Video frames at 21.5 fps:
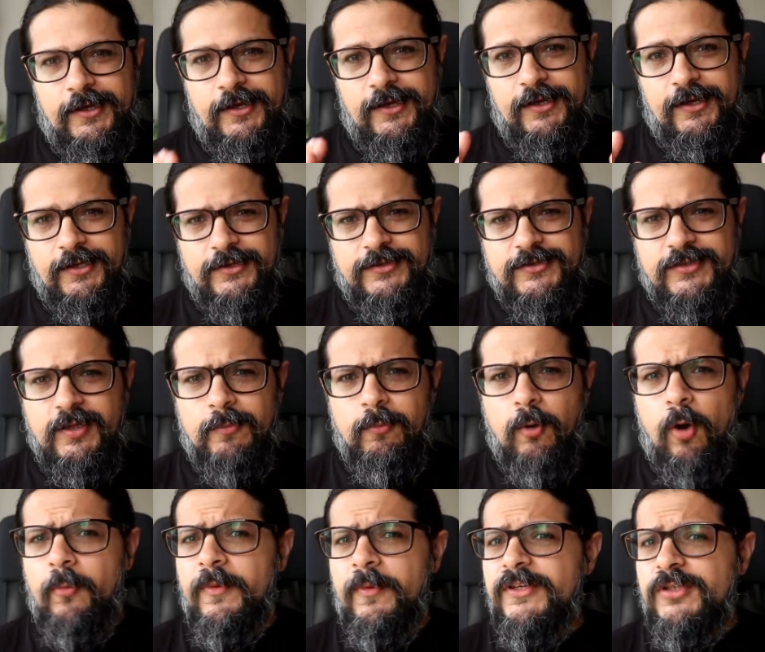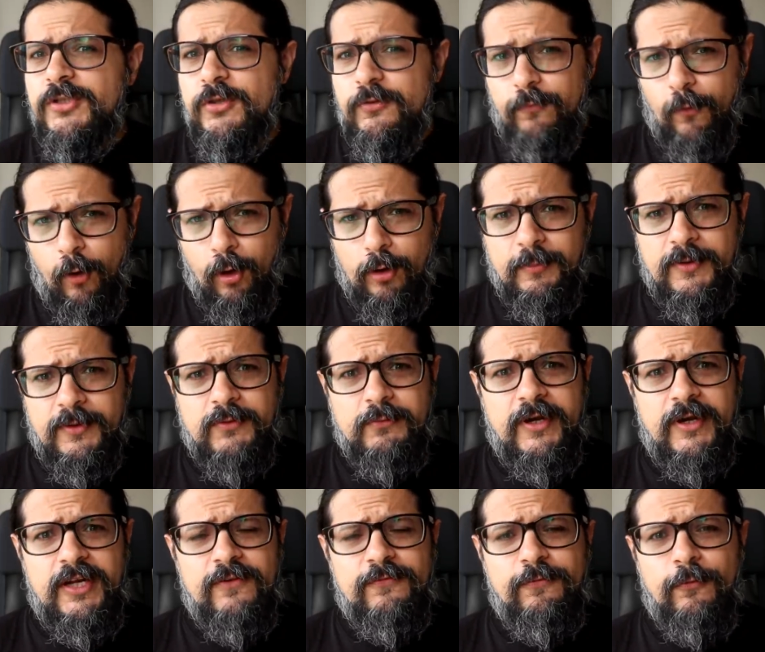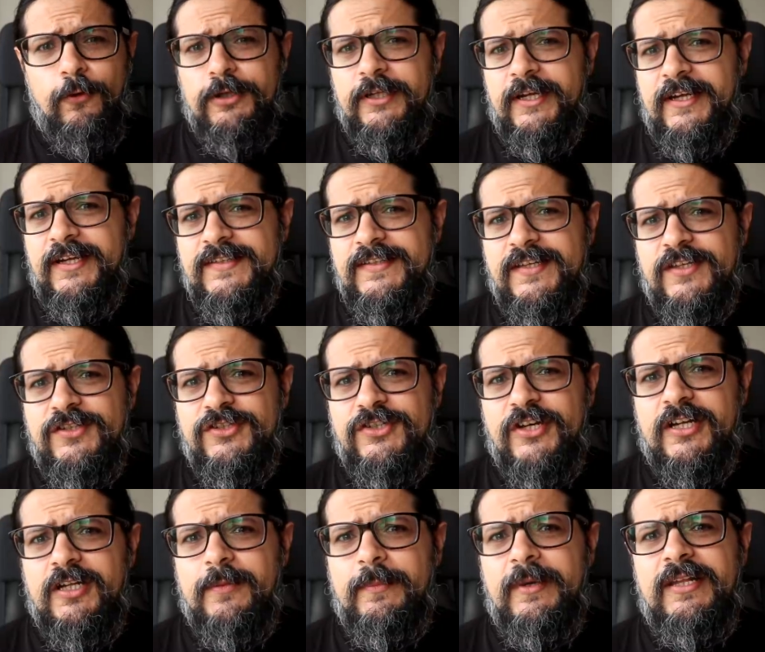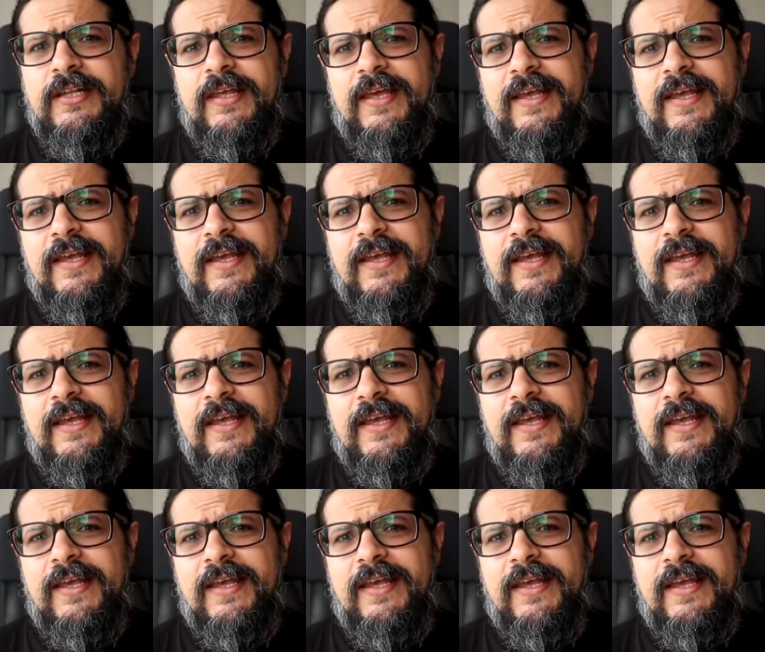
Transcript: It's the moment you've all been waiting for, ladies and gentlemen.